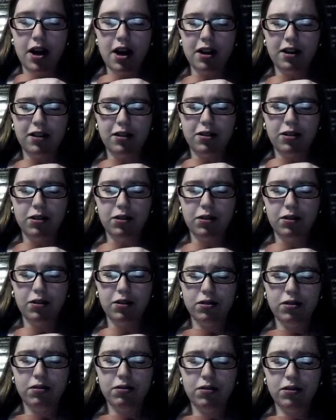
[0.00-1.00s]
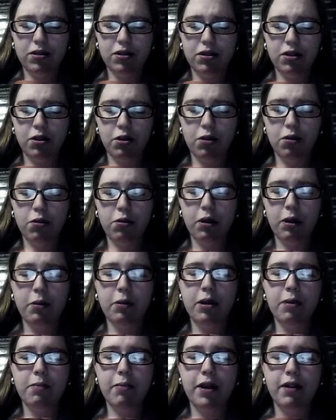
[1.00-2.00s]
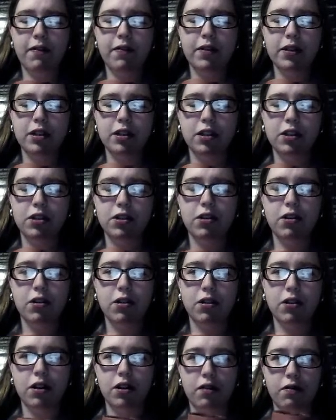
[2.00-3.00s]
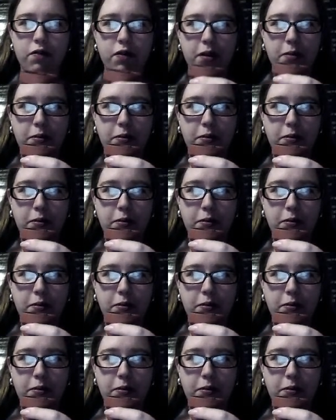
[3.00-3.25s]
I don't know quite what the metaphysics are of